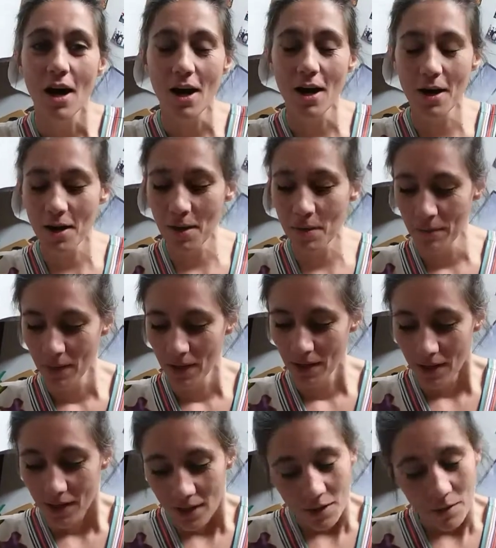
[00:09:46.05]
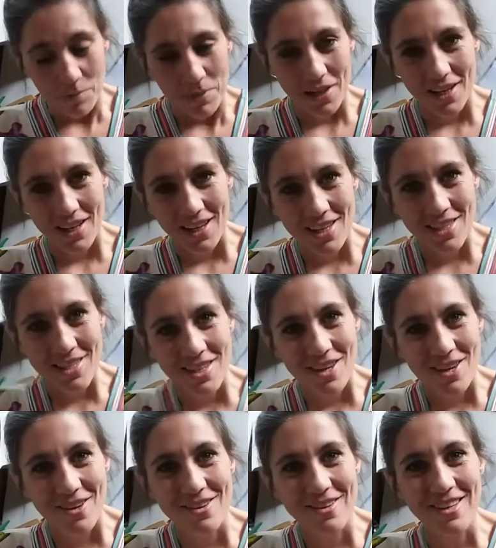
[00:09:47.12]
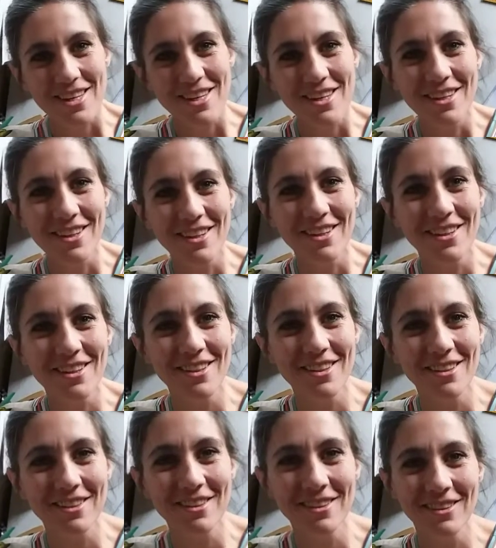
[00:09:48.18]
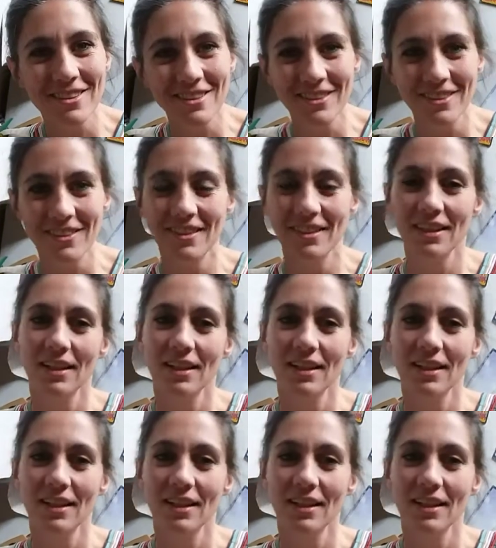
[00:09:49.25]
But he's so cute.